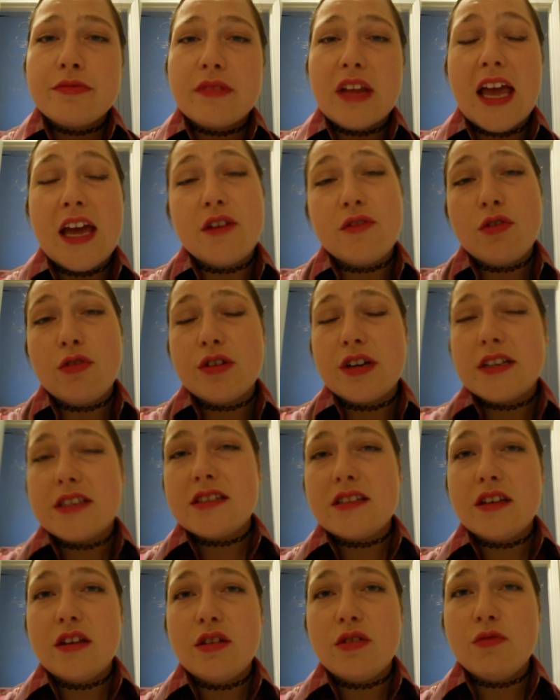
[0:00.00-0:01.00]
And of course,
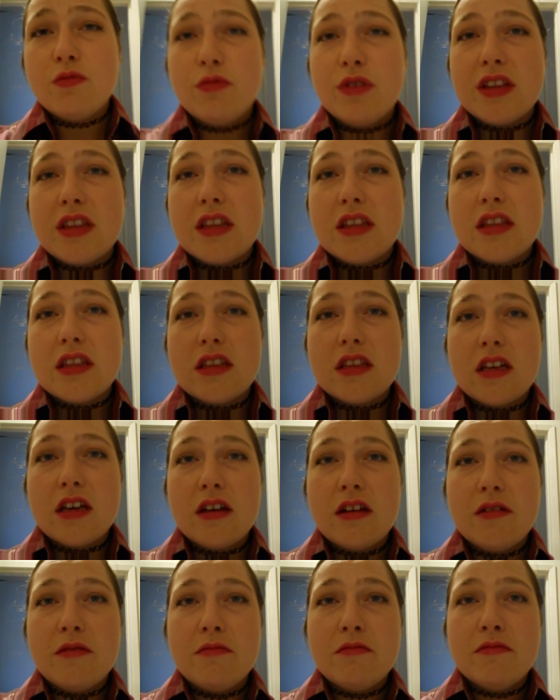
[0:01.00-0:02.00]
with
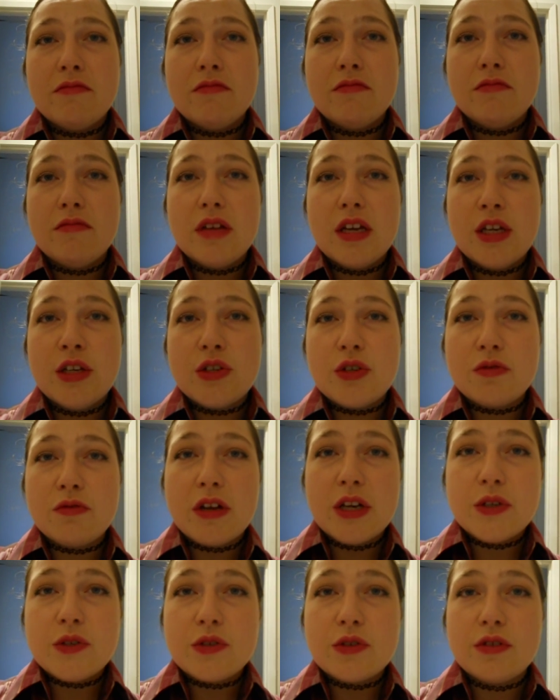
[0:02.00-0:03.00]

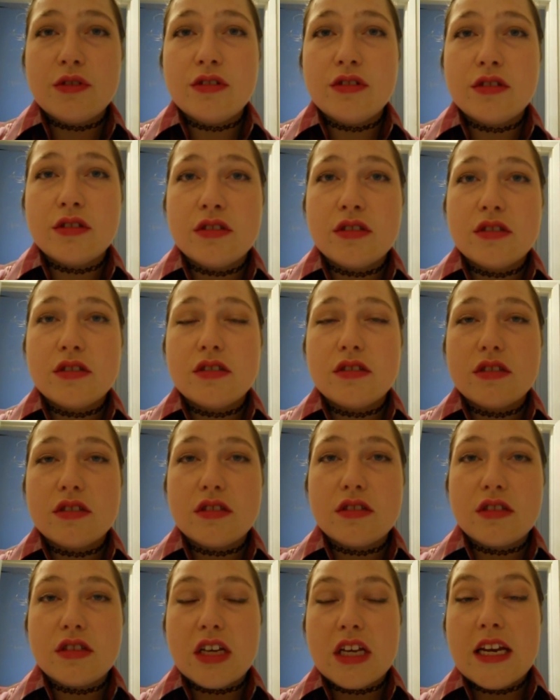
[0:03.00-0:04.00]
interracial
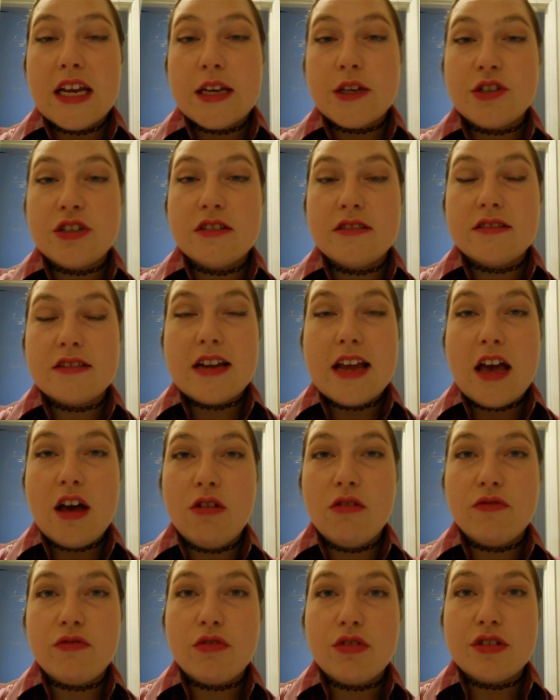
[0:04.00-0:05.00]
connections
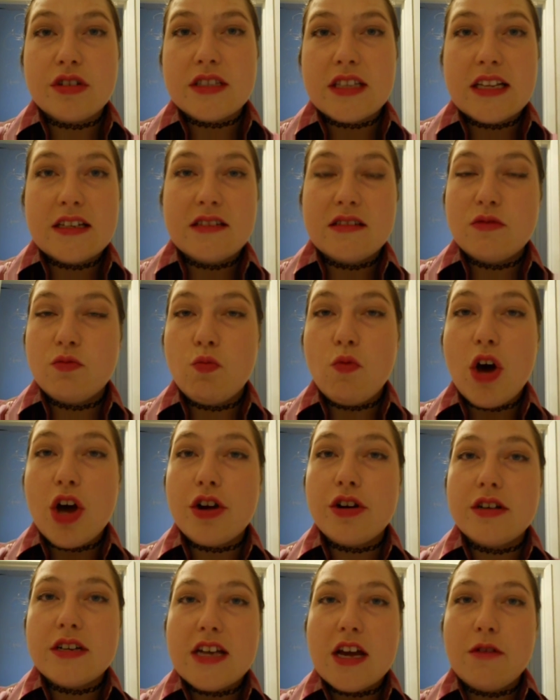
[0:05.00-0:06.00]
now, of course, that's
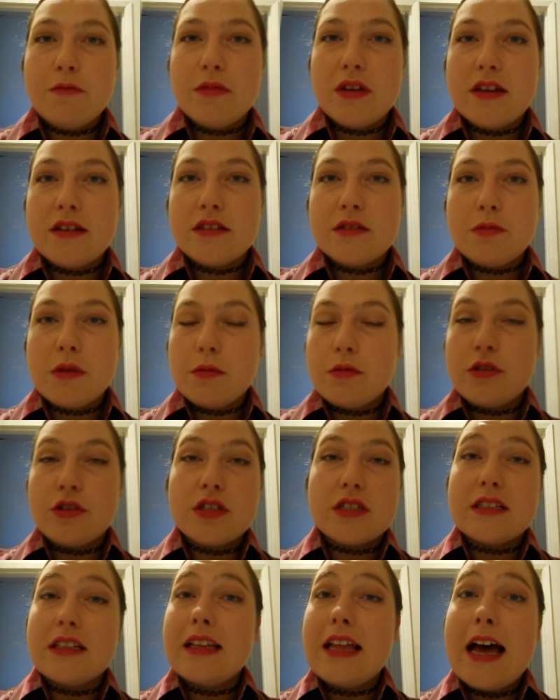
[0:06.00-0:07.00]
watered down because people are
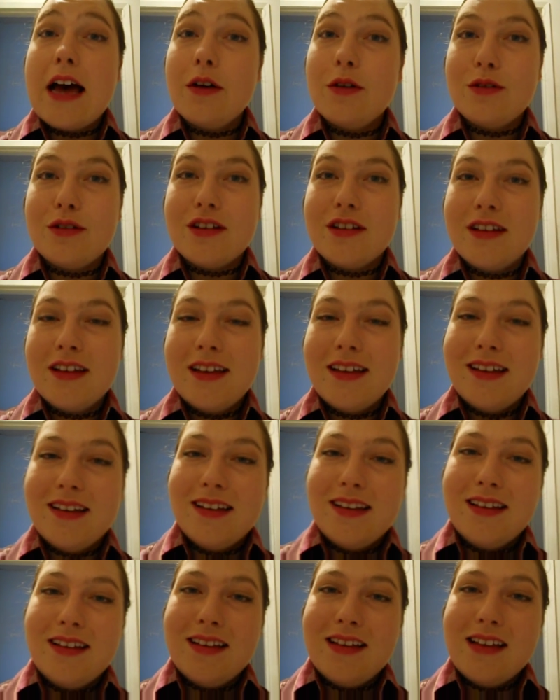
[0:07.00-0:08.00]
just allowed
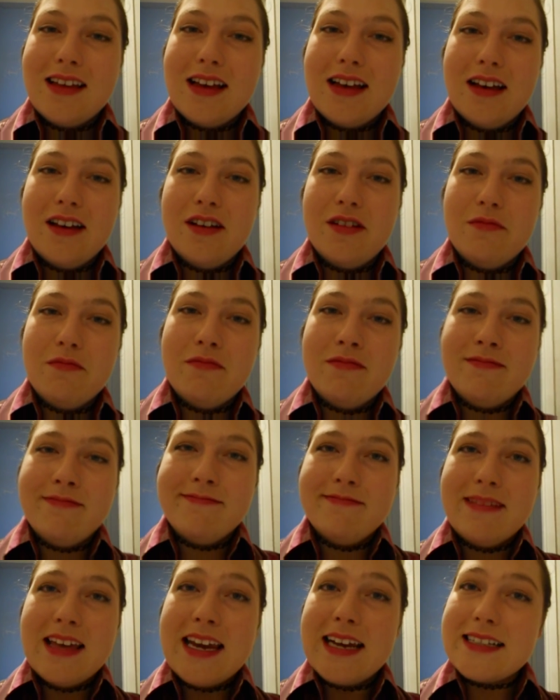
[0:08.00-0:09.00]

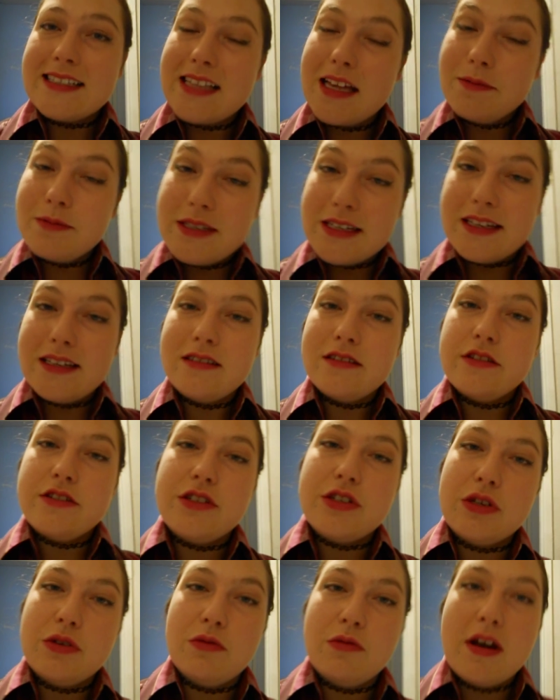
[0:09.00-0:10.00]
and accepted
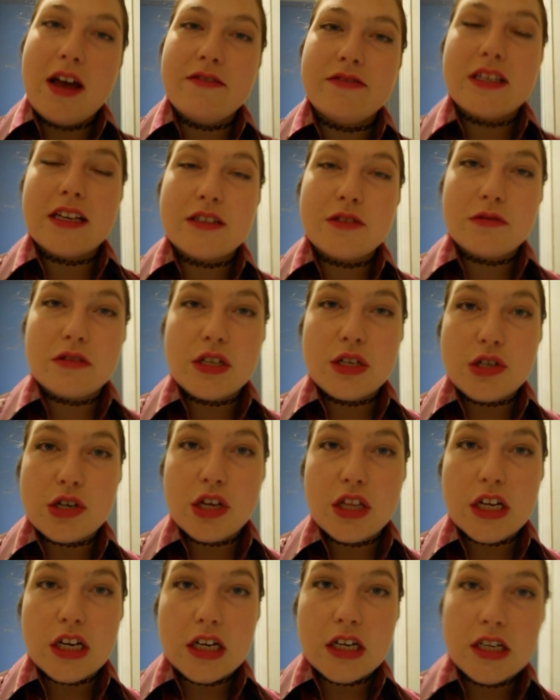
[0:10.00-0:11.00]
to have sex with each
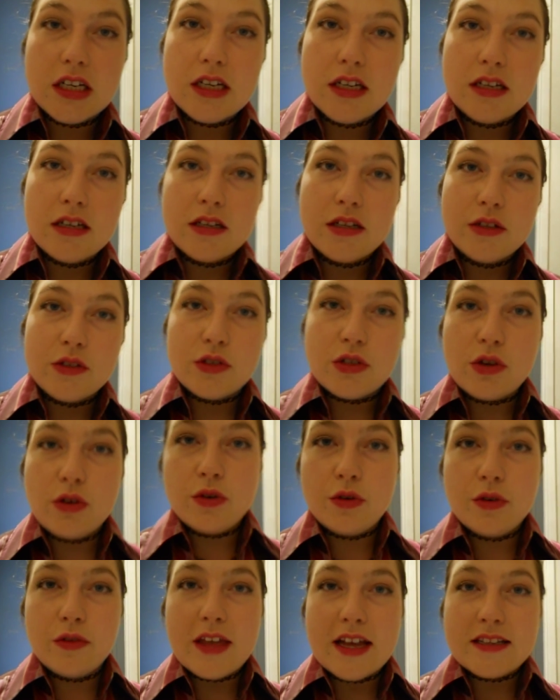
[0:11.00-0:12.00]
other.
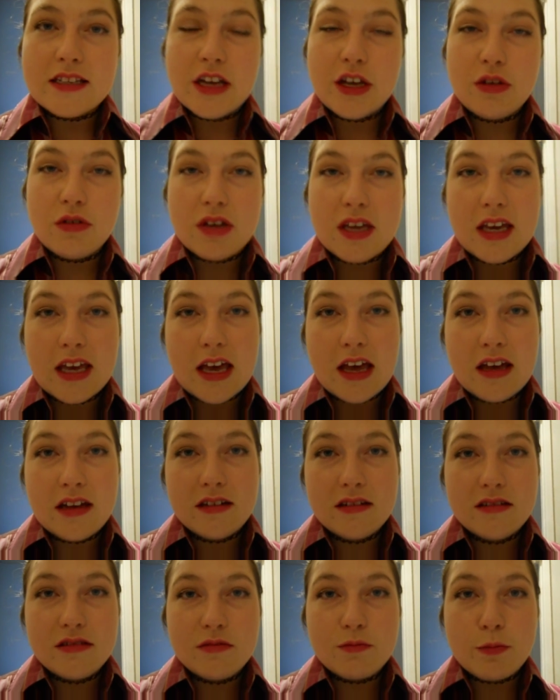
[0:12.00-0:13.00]
So that's how you can get
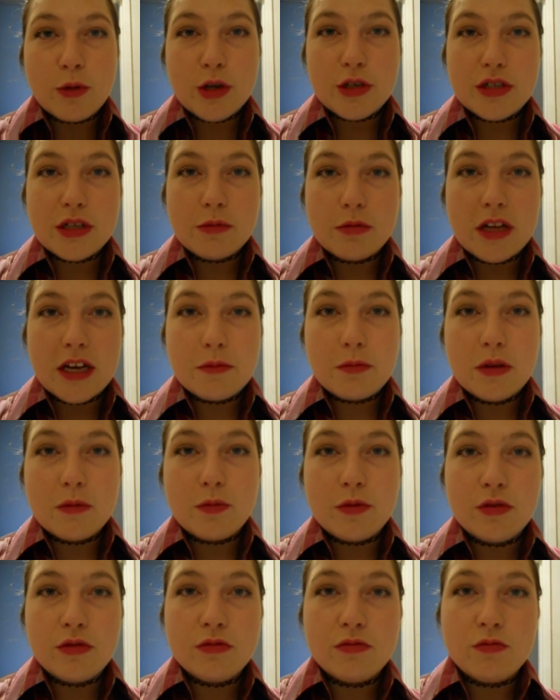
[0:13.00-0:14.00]
partially black
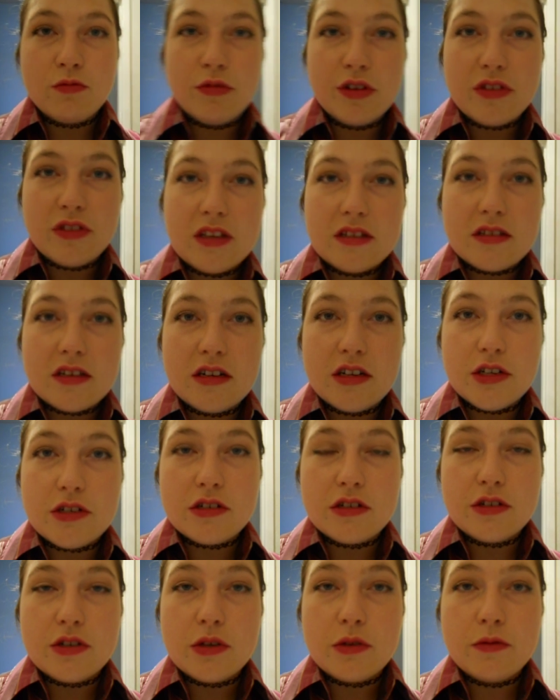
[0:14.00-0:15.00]
people with this
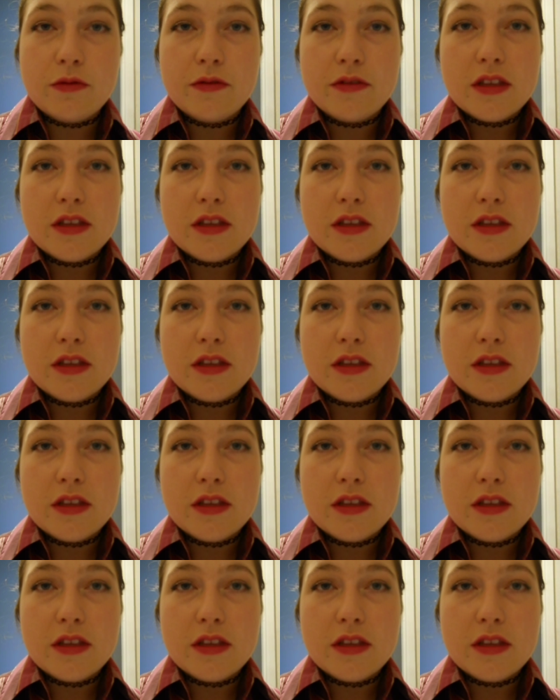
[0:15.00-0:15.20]
condition too.